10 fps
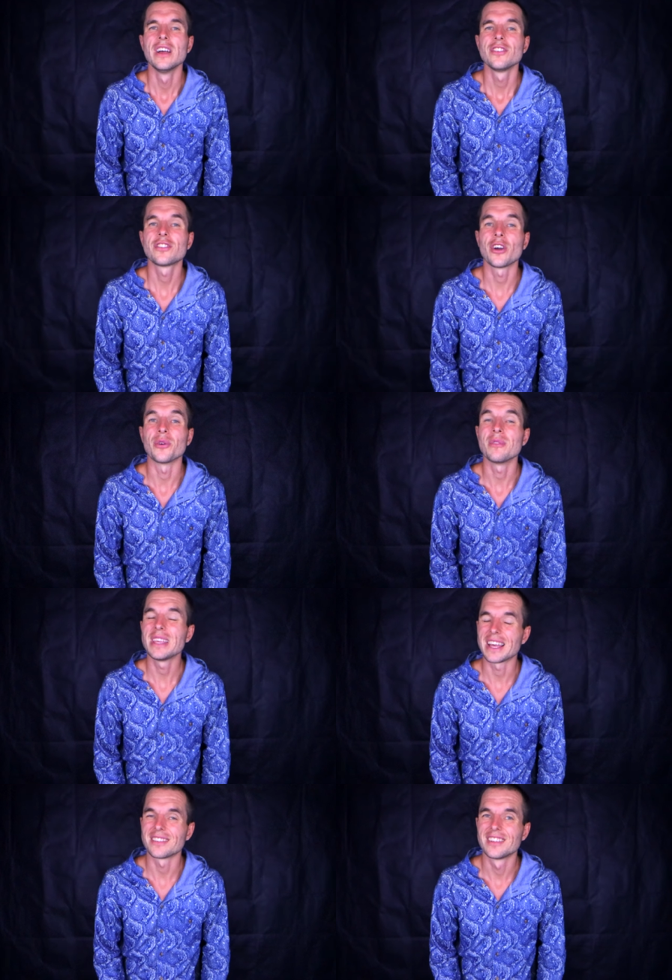So,
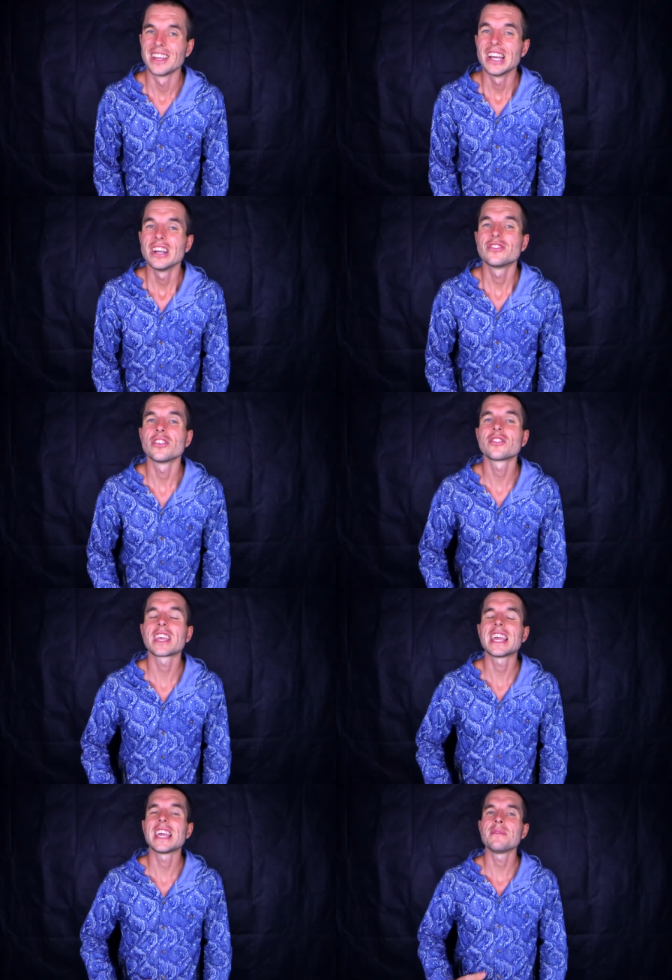yes, just
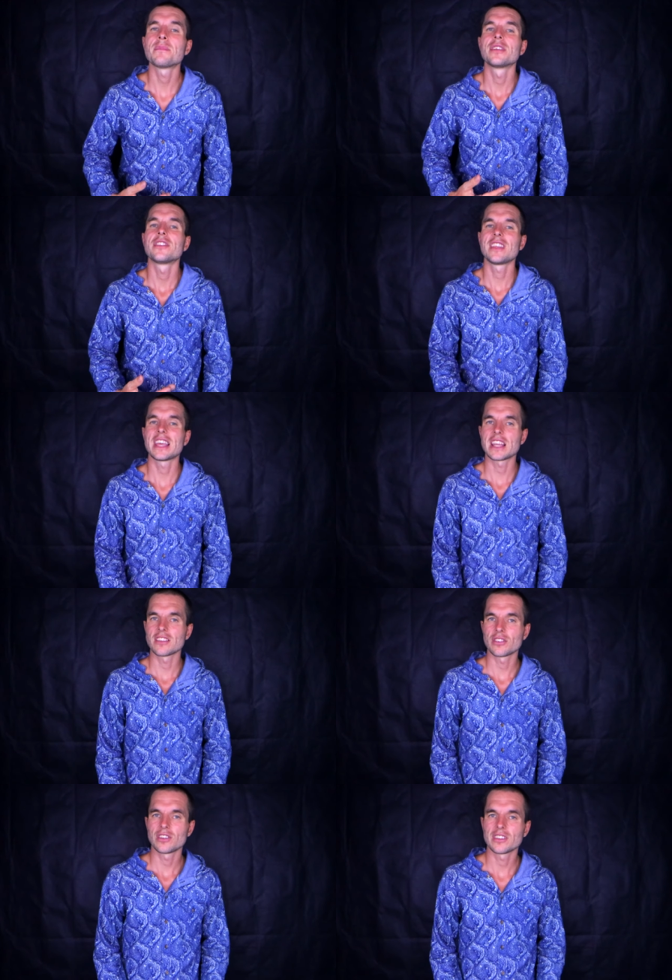keep sticking
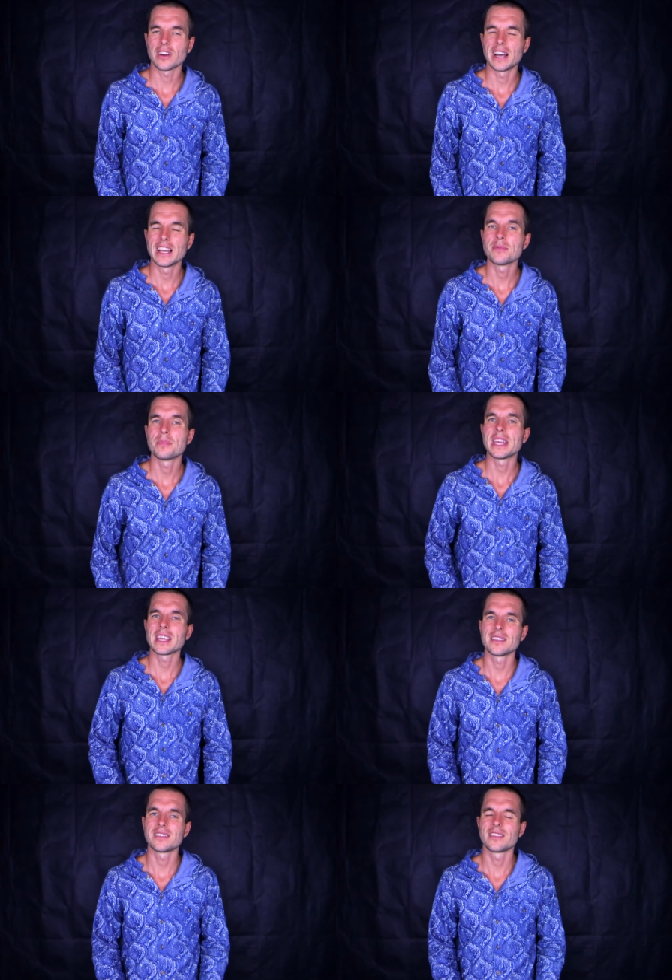to the diet, being
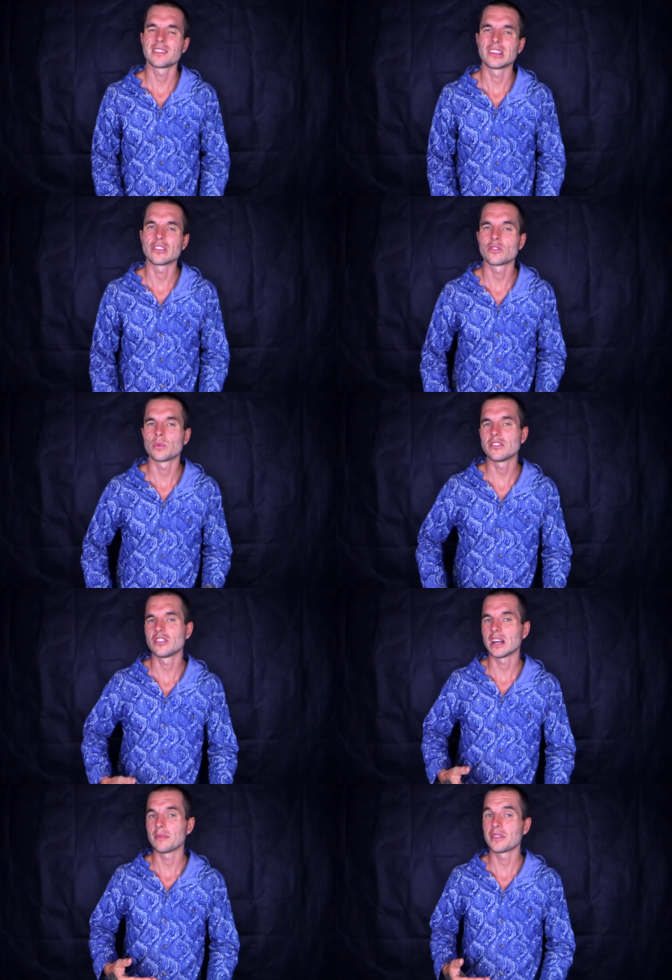consistent,
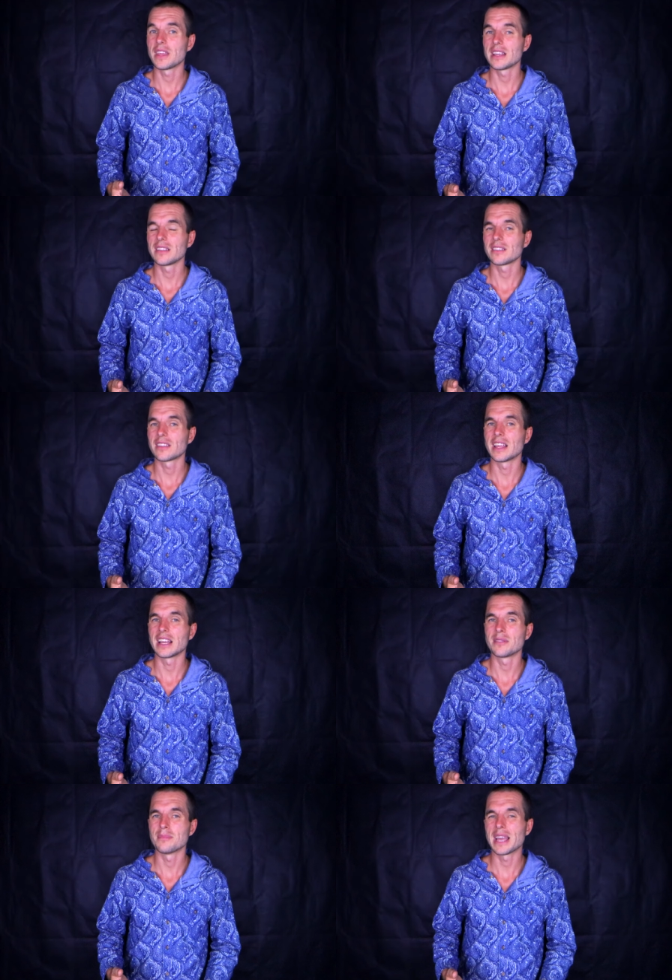switching up things
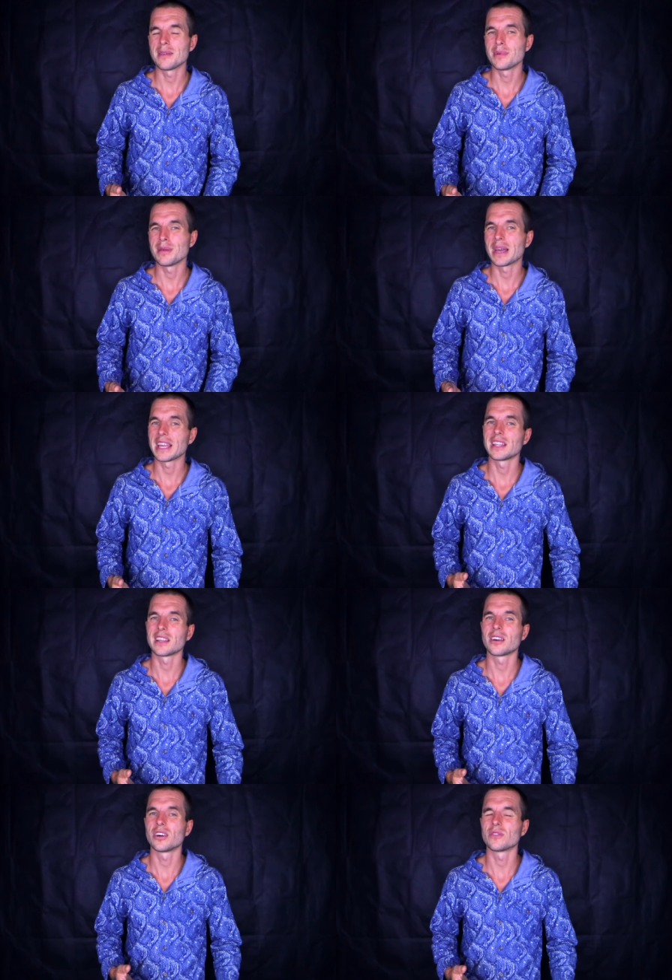that may be making the
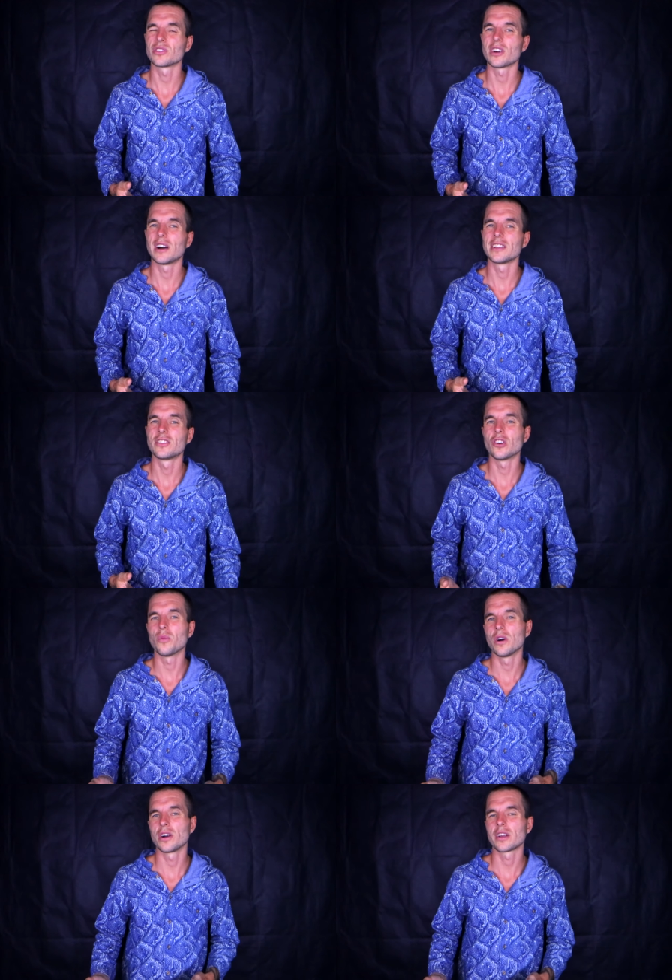carnivore diet
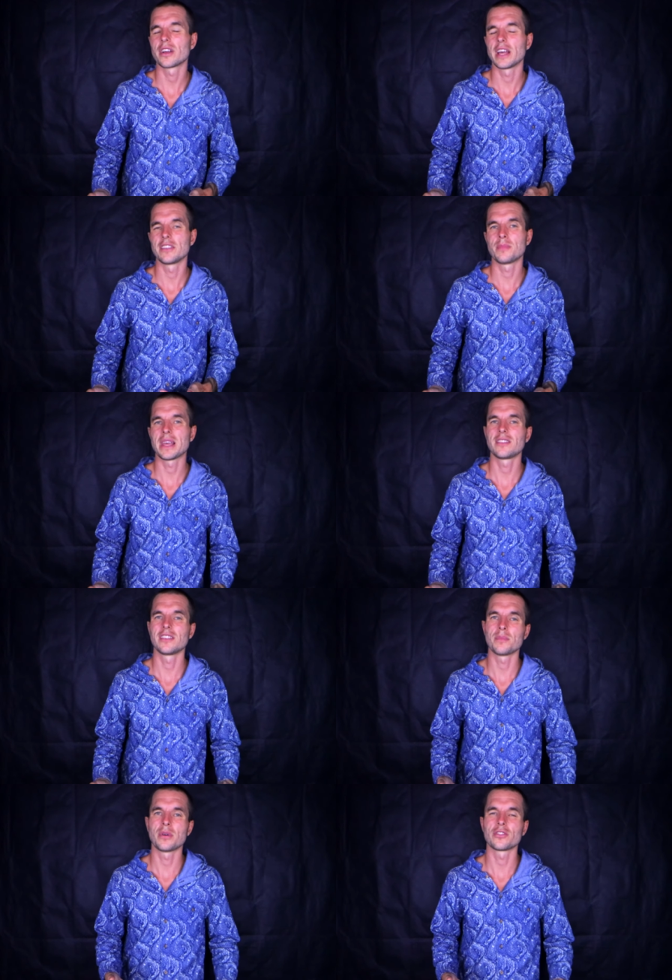not work as best
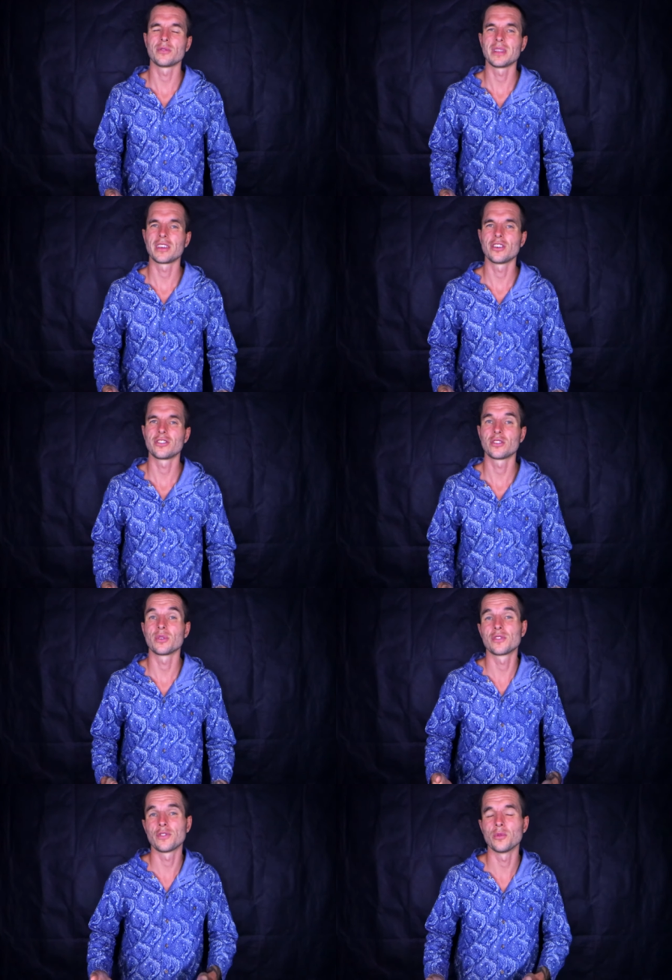as it possibly could to
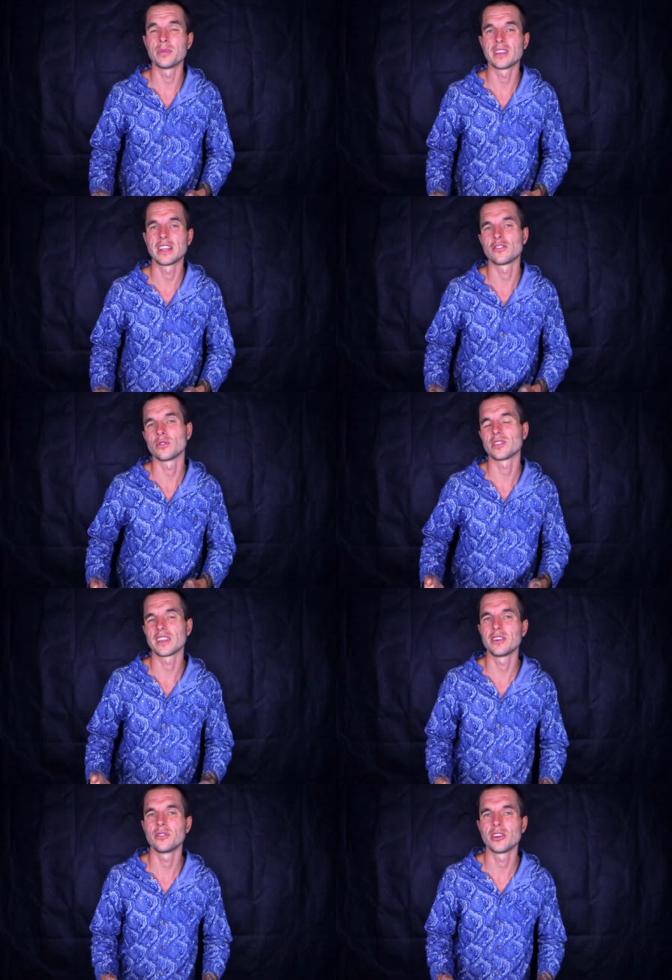its full potential to
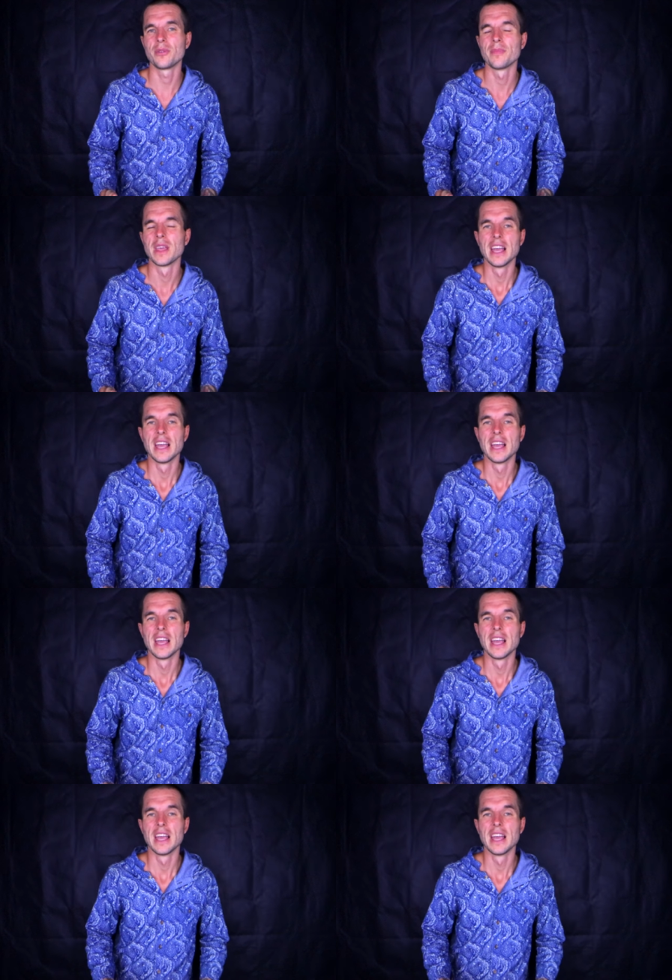heal you.